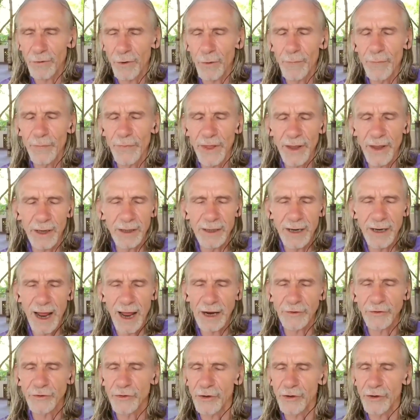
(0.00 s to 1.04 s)
from their
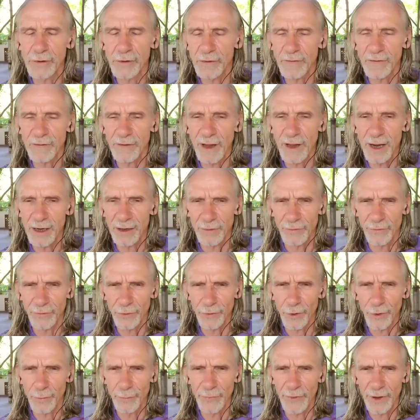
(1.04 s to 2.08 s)
natural state,
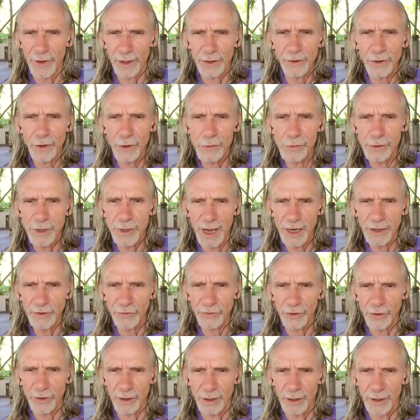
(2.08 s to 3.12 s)
from their true
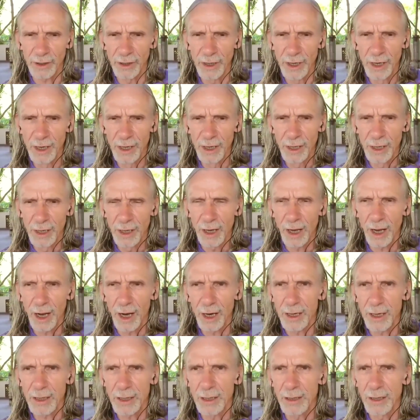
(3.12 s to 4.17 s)
nature.
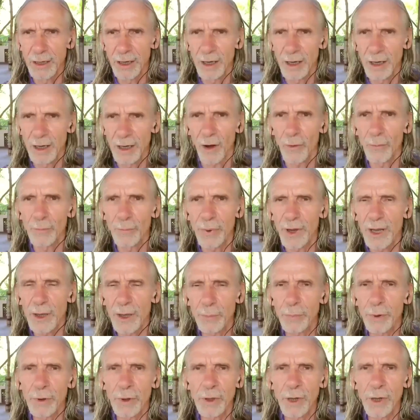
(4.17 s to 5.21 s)
And some
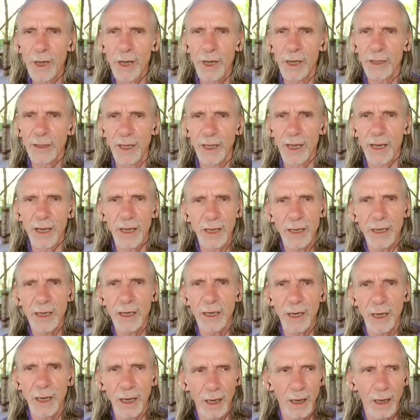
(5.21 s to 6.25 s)
people, they
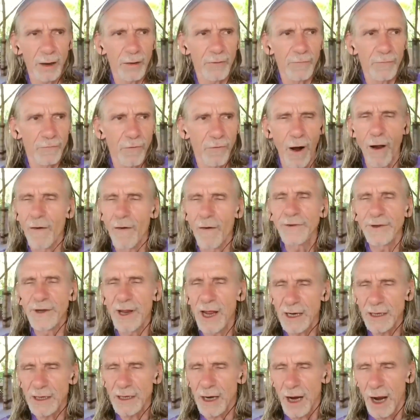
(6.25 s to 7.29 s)
want
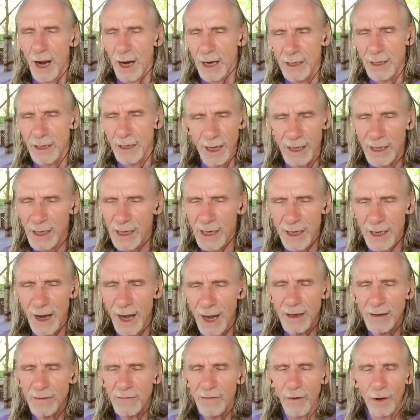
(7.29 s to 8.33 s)
that and they
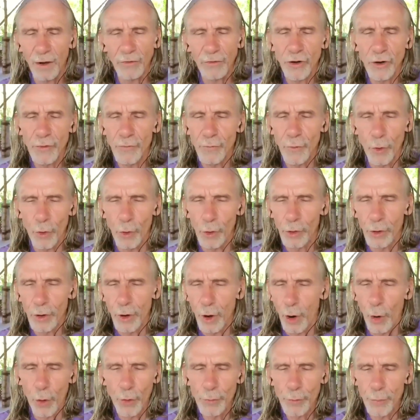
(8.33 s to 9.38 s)
create such a wall
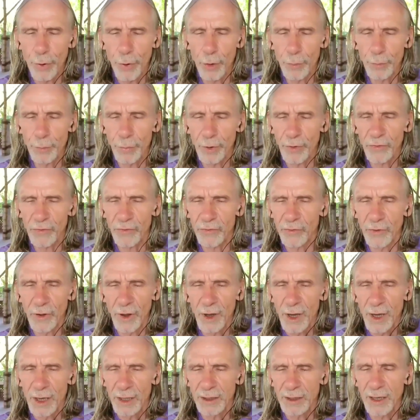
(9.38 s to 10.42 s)
on purpose.
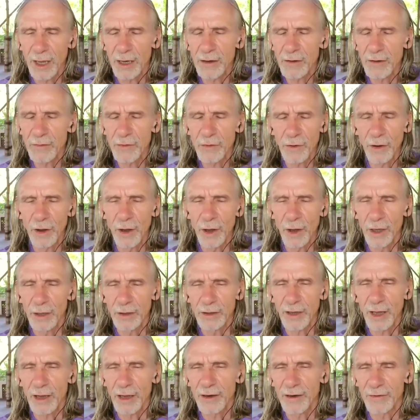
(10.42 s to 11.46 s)
There is
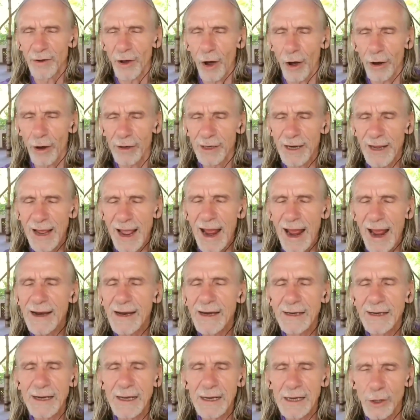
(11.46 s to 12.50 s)
hardly
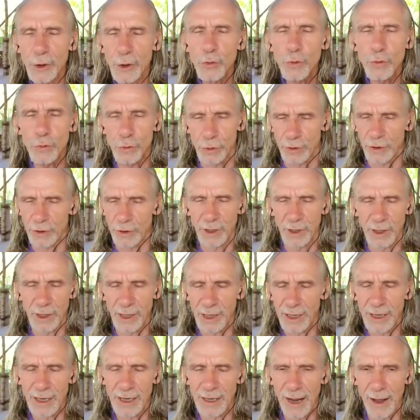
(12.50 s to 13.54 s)
anything good
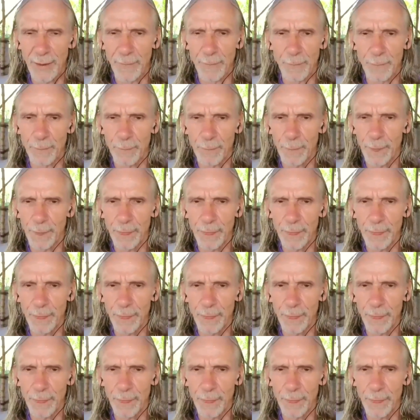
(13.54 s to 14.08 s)
in them